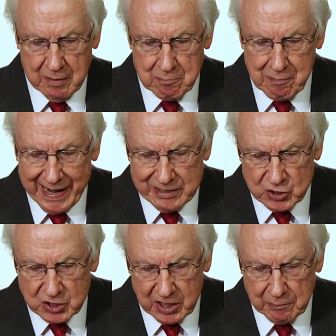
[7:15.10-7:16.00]
My
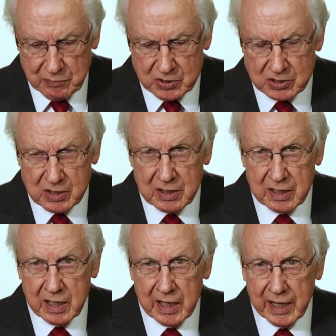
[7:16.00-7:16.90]
steps
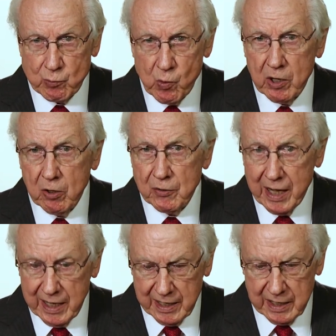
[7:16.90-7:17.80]
had well
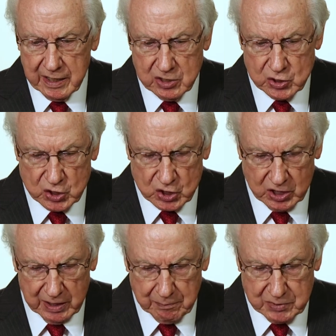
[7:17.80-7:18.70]
nigh
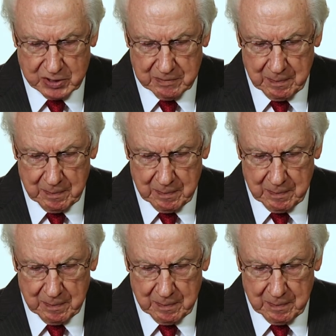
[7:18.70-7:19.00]
slipped.